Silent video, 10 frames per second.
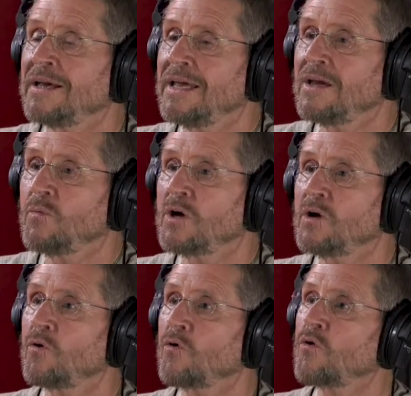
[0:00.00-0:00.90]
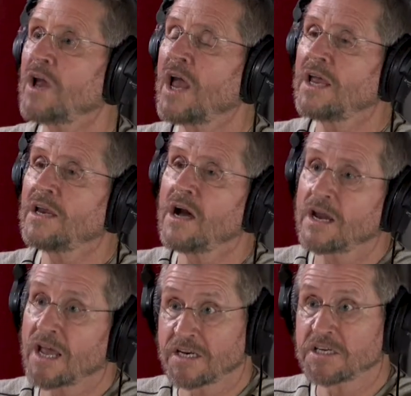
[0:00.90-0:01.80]
it will create
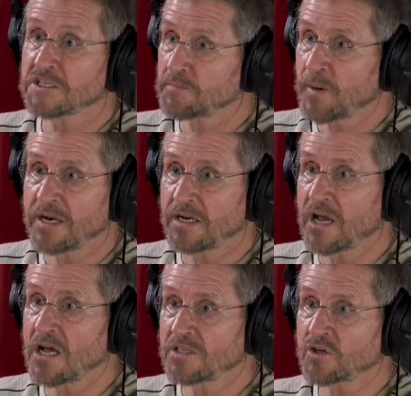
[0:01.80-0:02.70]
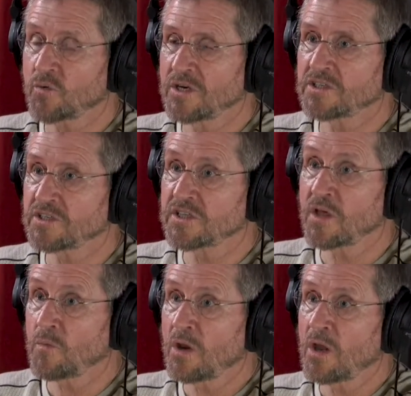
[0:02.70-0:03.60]
unanticipated consequences
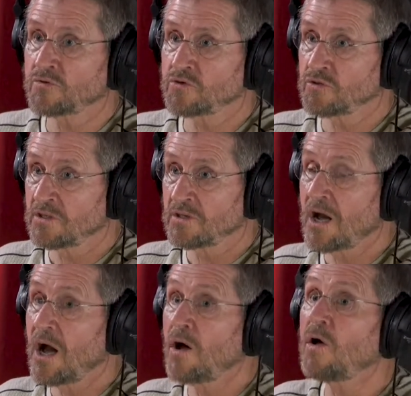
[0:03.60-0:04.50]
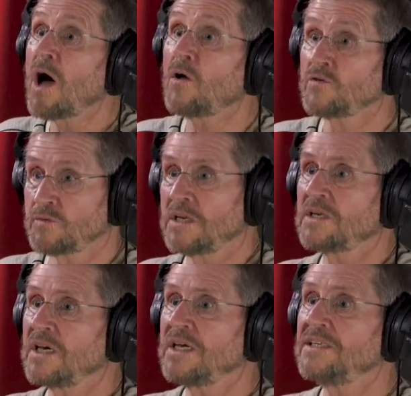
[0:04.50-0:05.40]
that will ultra,
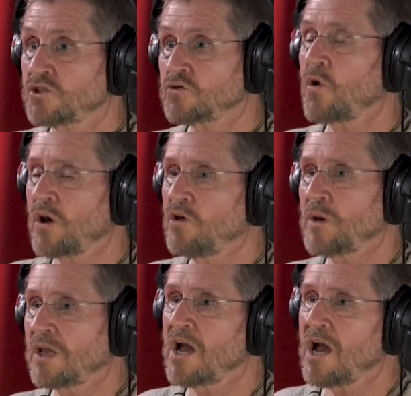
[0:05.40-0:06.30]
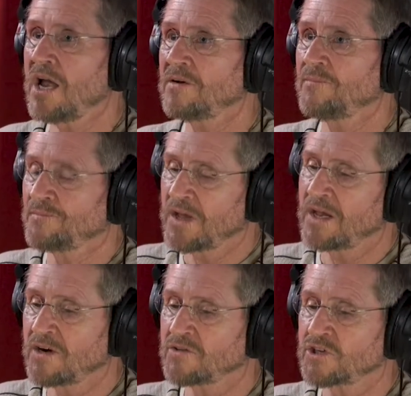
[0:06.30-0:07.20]
ultimately destroy humankind.
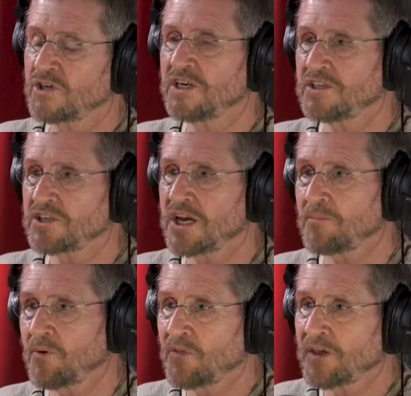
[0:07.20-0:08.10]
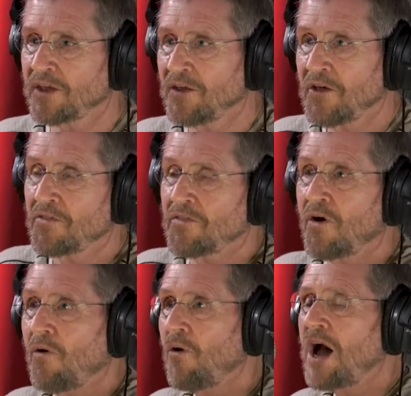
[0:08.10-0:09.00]
Here's a good example: the the
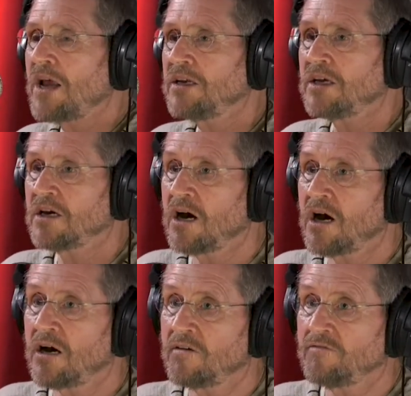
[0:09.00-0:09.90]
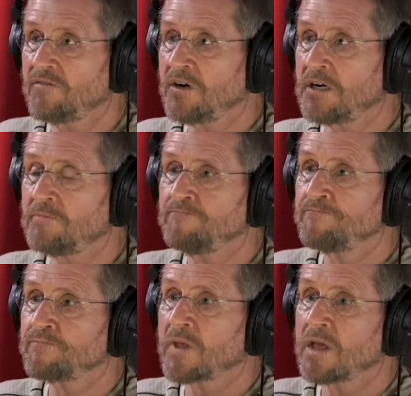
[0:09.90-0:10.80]
whole idea of uh,
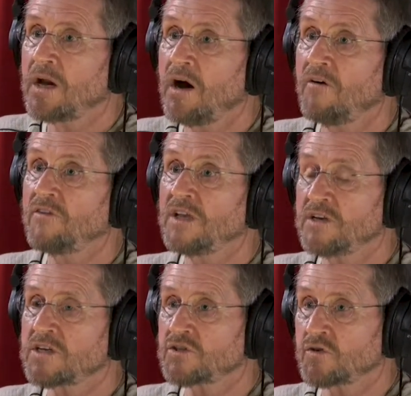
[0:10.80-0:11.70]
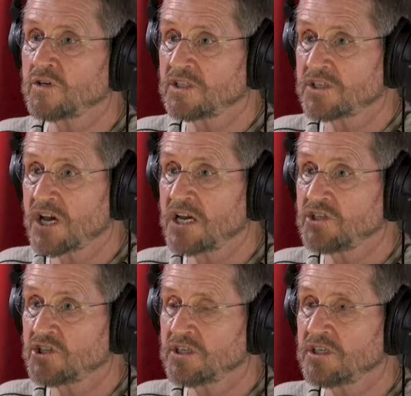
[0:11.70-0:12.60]
of
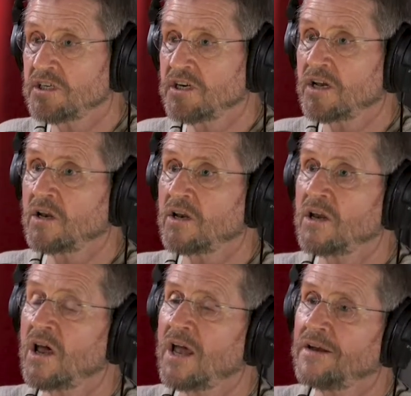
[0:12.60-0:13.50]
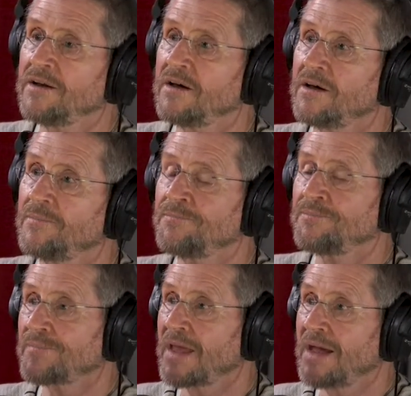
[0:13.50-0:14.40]
industrialization mm -hmm. and and uh,
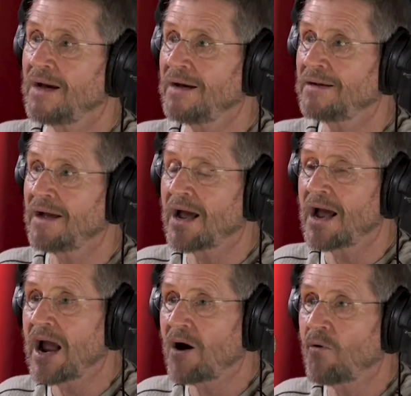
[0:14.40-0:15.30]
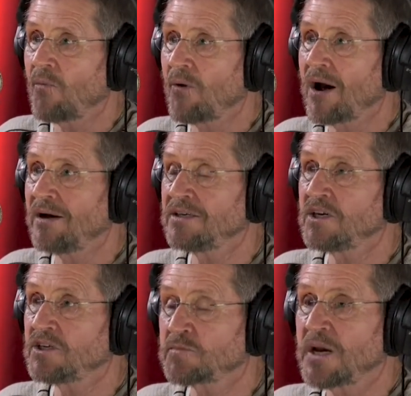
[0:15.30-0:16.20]
uh, how uh,
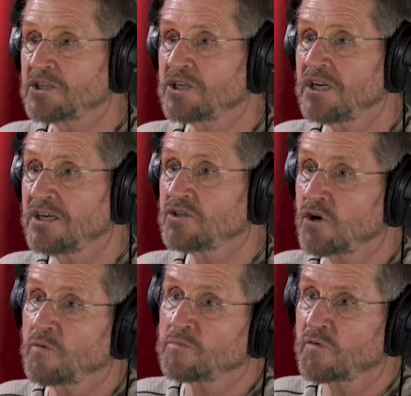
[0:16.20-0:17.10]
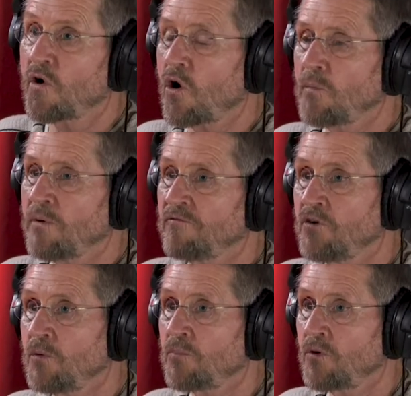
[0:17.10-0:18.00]
especially in terms of carbon
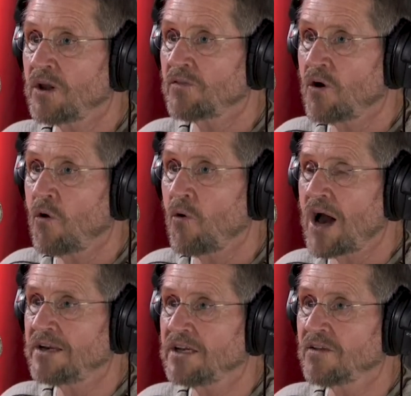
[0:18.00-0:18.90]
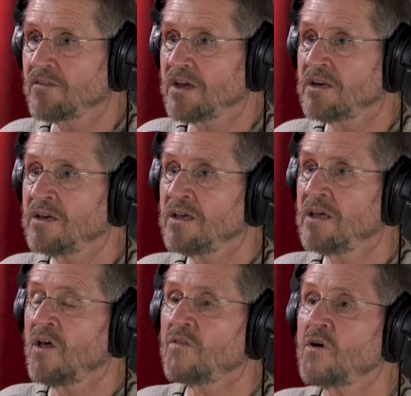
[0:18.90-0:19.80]
footprint. The whole idea that
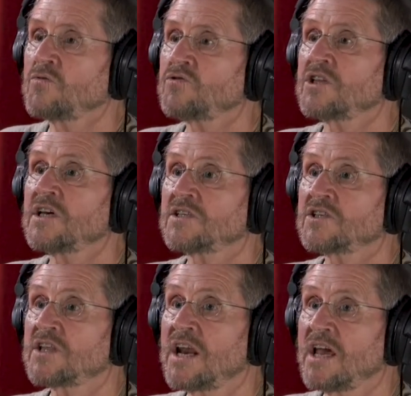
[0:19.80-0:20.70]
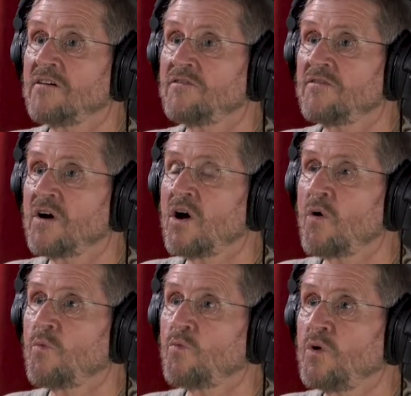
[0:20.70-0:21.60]
those things right. that have
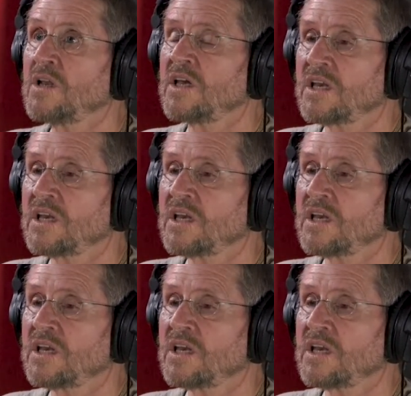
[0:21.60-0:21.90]
really